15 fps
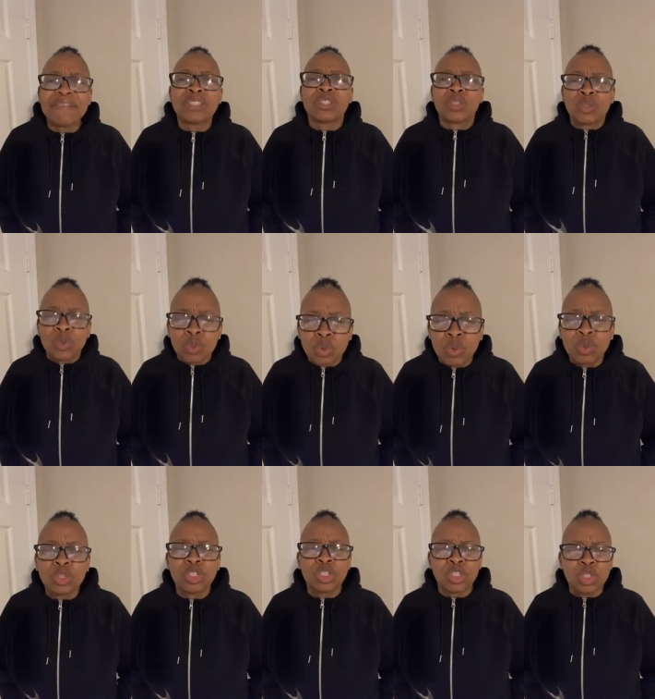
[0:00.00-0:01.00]
is too
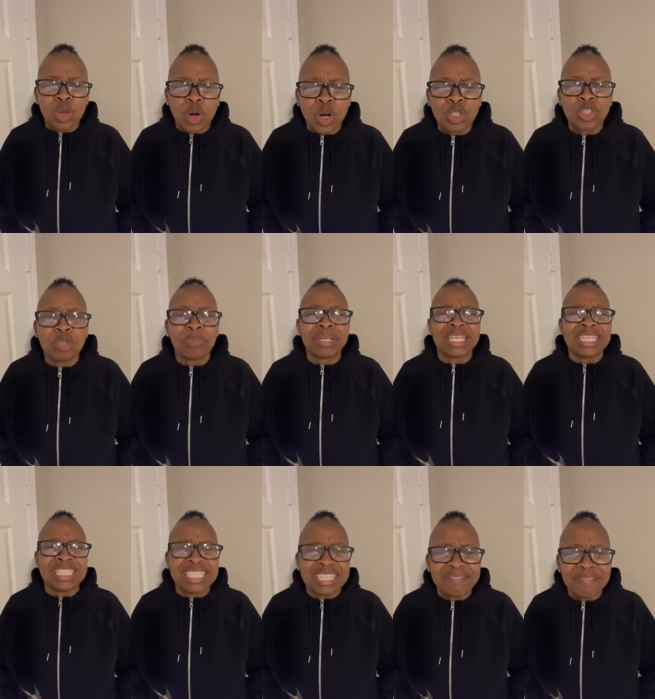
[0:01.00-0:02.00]
short to be
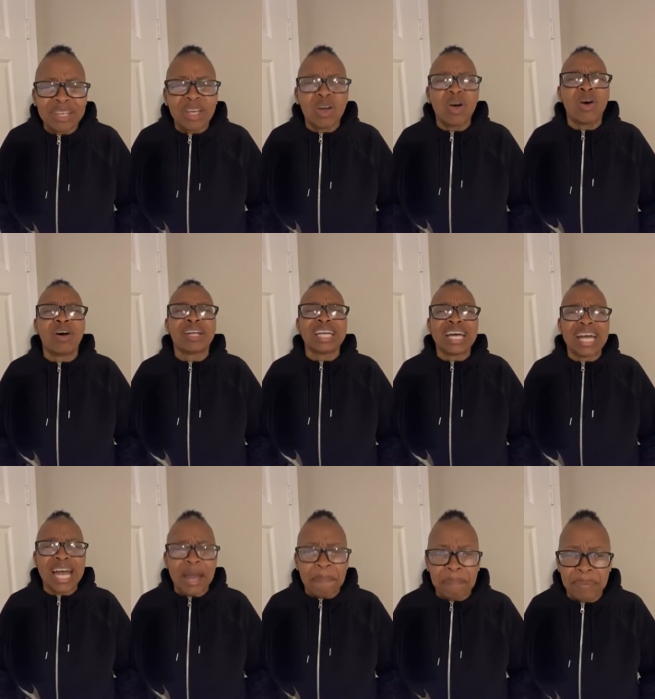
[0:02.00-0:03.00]
living
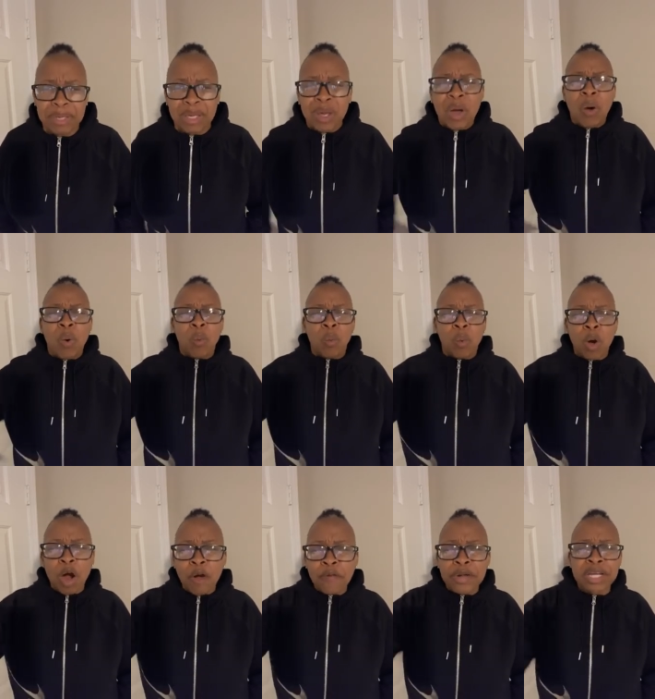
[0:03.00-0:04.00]
unhappy,
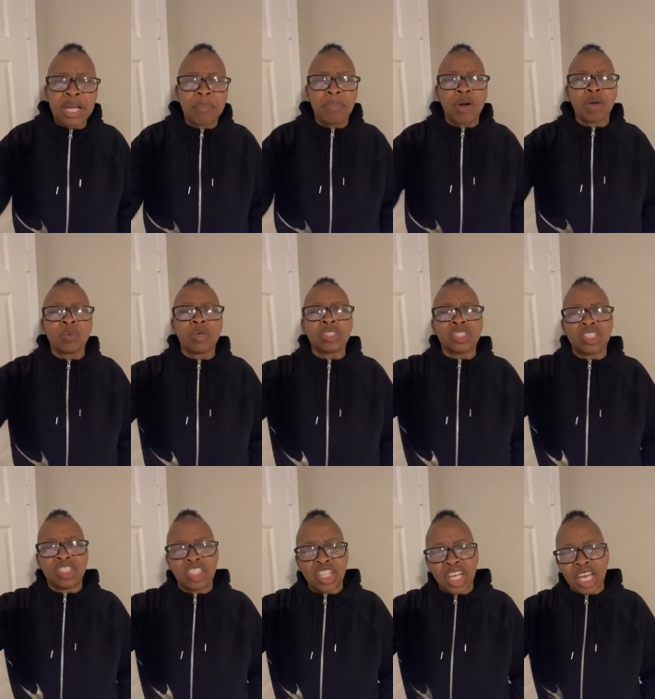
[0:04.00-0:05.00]
worrying about what
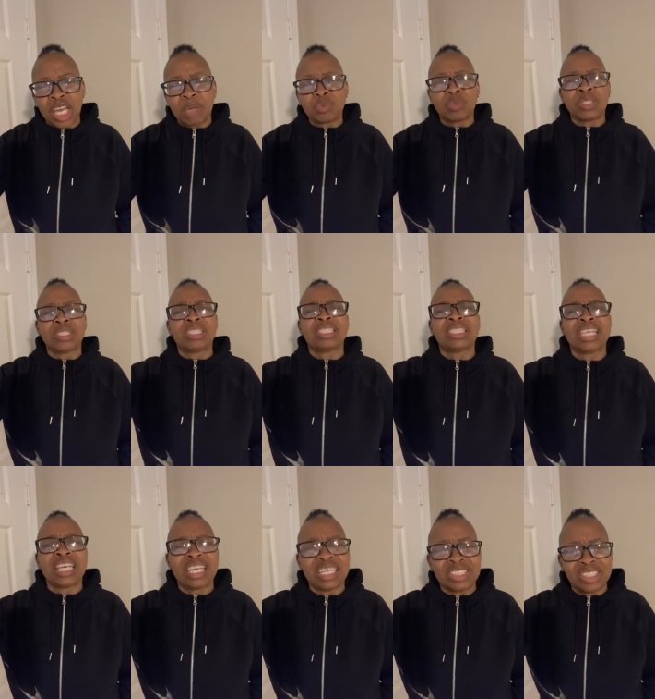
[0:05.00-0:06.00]
James will
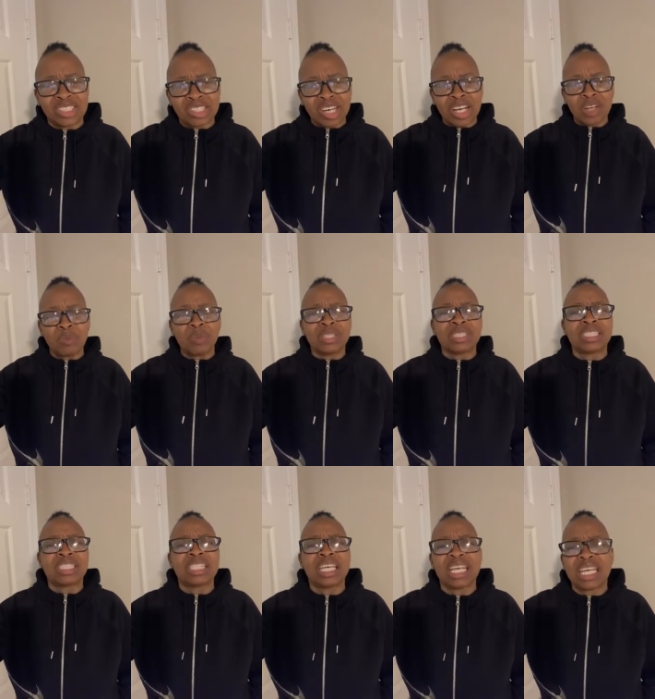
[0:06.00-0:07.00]
say and John will
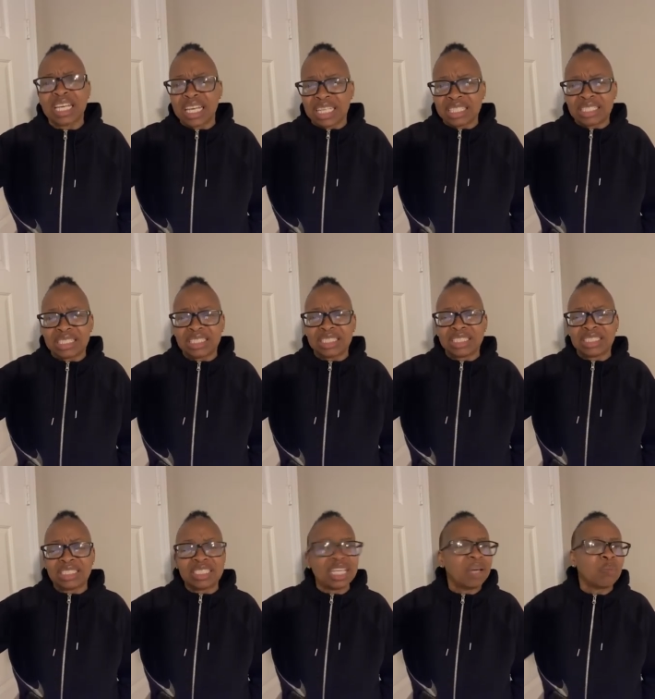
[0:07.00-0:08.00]
say and
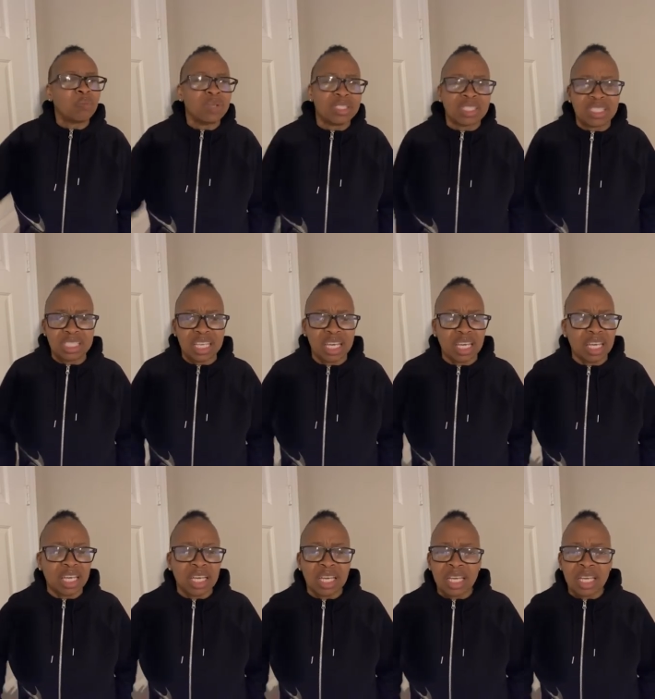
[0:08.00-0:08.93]
Tim will say.